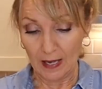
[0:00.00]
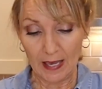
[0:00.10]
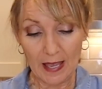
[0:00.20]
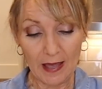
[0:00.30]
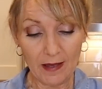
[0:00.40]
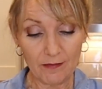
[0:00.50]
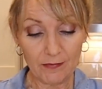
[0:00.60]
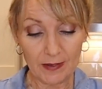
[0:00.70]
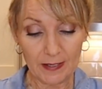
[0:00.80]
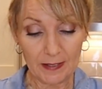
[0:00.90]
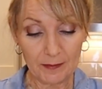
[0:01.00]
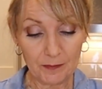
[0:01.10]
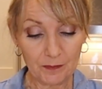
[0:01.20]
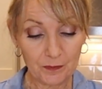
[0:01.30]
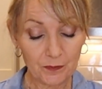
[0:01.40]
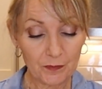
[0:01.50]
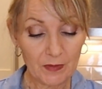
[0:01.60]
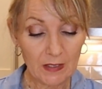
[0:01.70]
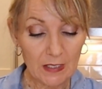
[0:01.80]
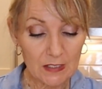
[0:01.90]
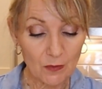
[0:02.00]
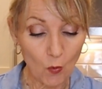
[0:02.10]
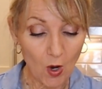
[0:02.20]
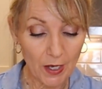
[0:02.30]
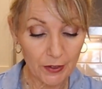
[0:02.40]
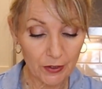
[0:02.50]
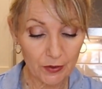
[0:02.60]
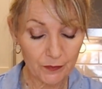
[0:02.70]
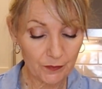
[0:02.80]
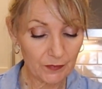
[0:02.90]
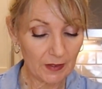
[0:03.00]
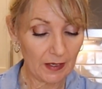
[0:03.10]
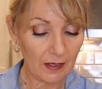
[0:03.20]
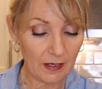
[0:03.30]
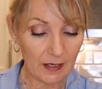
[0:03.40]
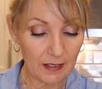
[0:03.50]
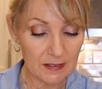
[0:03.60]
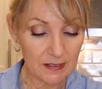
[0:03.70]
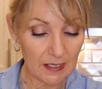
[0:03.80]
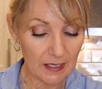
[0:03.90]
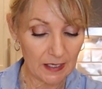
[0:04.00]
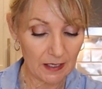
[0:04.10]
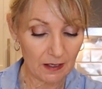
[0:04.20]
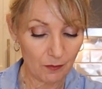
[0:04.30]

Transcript: I have some water and a